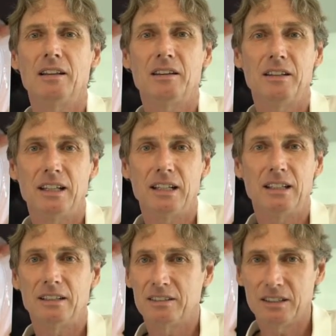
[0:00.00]

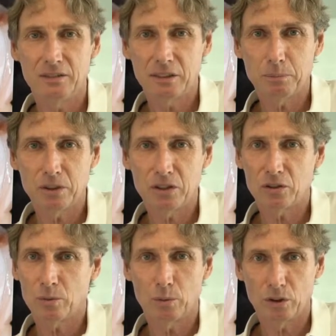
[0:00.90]
the SIEWERT Bridge
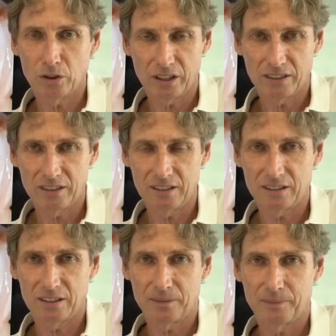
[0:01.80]
would not
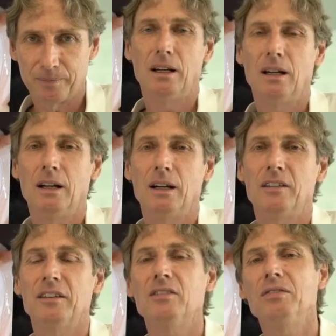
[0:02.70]
exist. In
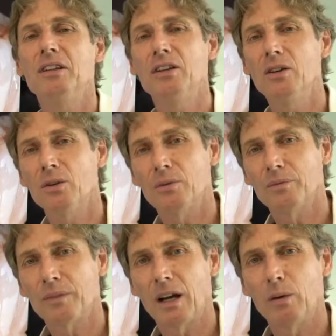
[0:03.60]
this video,
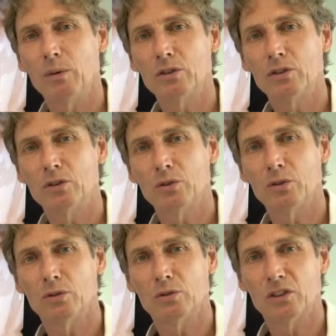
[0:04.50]
I want
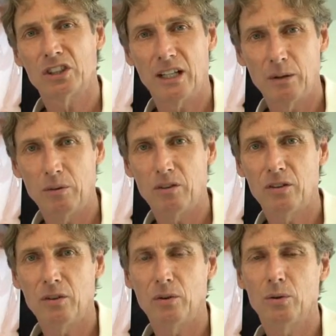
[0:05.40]
to share with
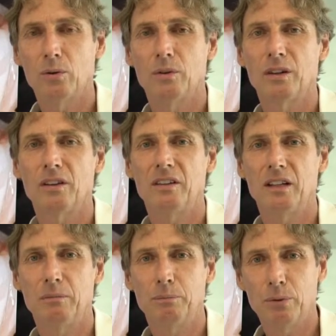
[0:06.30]
you the
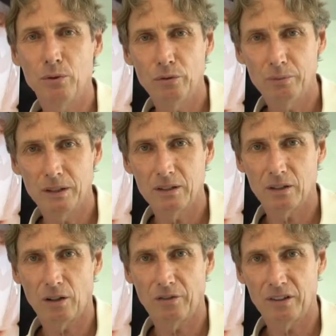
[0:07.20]
improvements
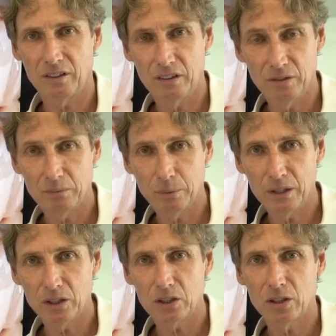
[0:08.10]
of the SIEWERT
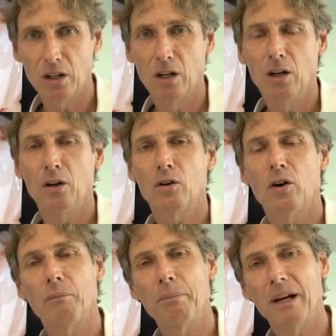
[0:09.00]
Bridge
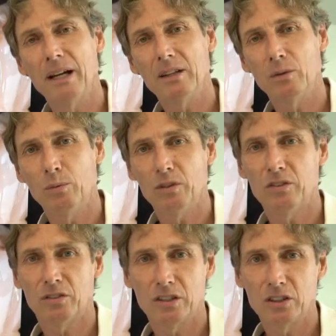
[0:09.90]
compared with
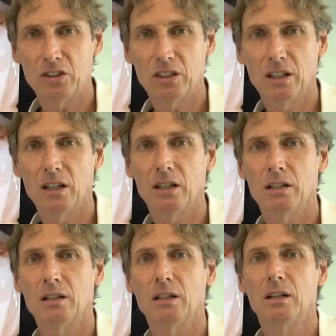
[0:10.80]
traditional
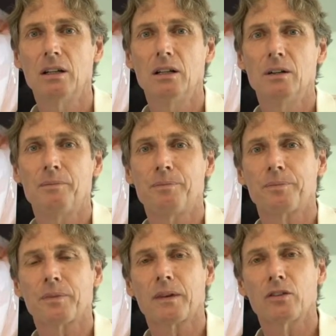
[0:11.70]

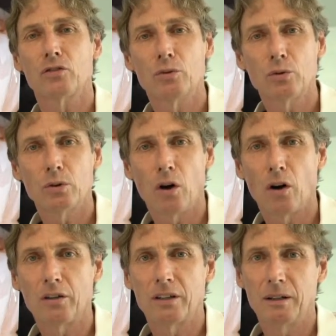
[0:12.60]

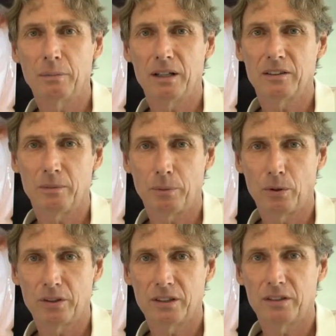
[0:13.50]
screwed-on
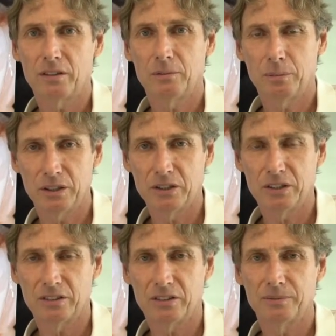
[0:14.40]
implant-supported
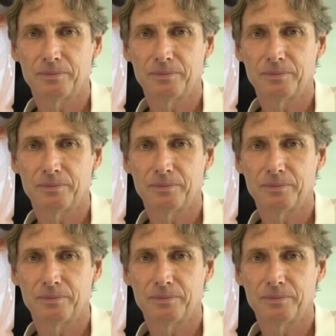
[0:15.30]
bridges.